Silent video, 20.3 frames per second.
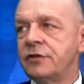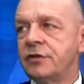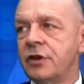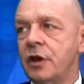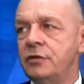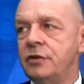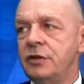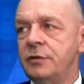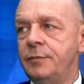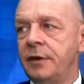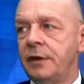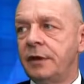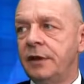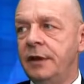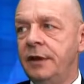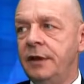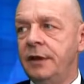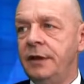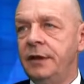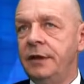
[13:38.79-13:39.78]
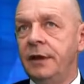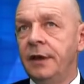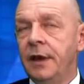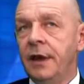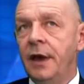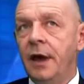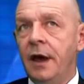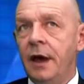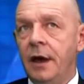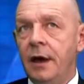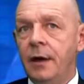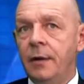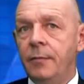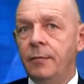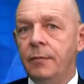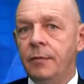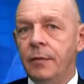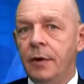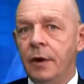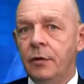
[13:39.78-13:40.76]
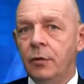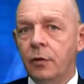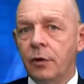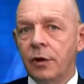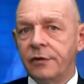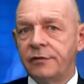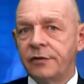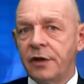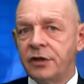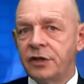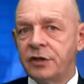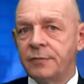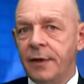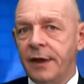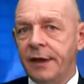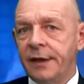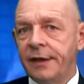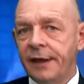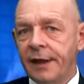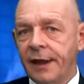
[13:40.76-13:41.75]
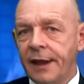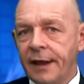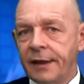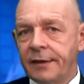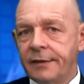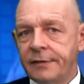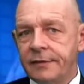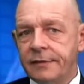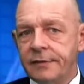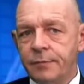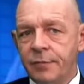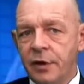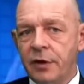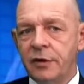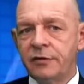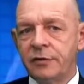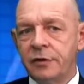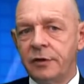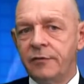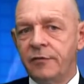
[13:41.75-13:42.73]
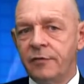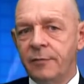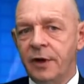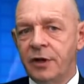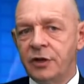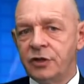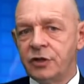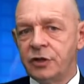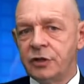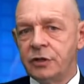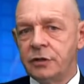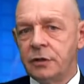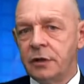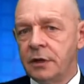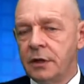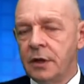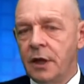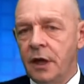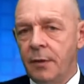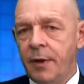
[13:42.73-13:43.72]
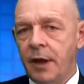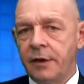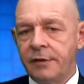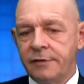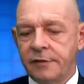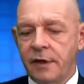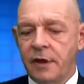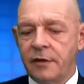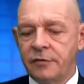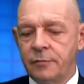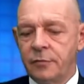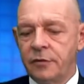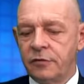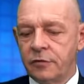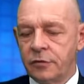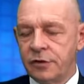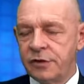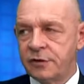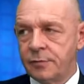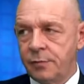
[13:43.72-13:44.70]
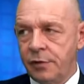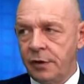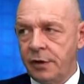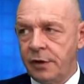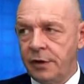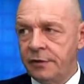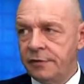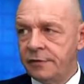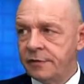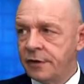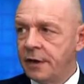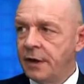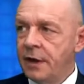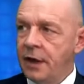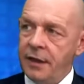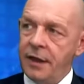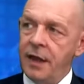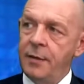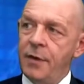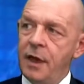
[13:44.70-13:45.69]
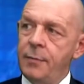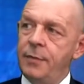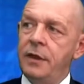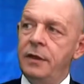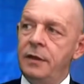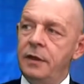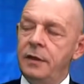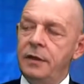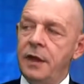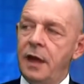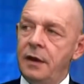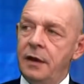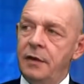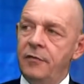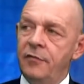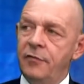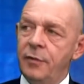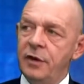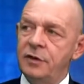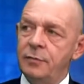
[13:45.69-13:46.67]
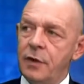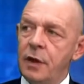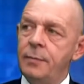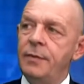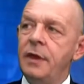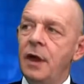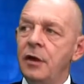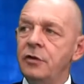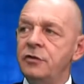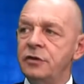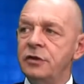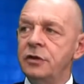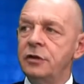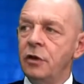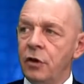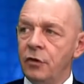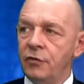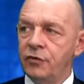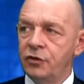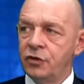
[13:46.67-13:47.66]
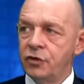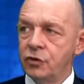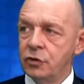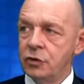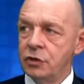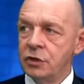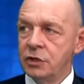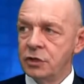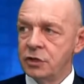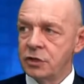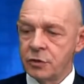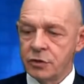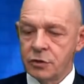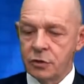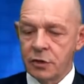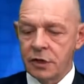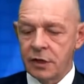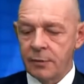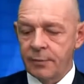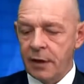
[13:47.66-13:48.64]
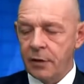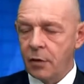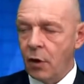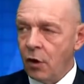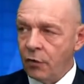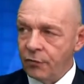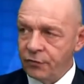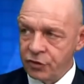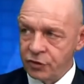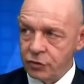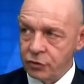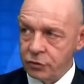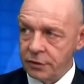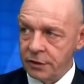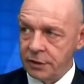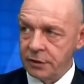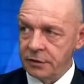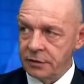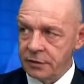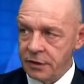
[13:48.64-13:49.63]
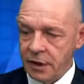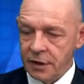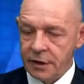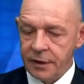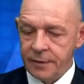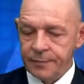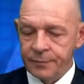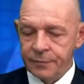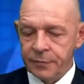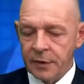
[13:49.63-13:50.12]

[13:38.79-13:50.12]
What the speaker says: So typically, an organisation may collect personal information about its customers or its suppliers, and that information may be hosted offshore. So we're talking about offshoring data.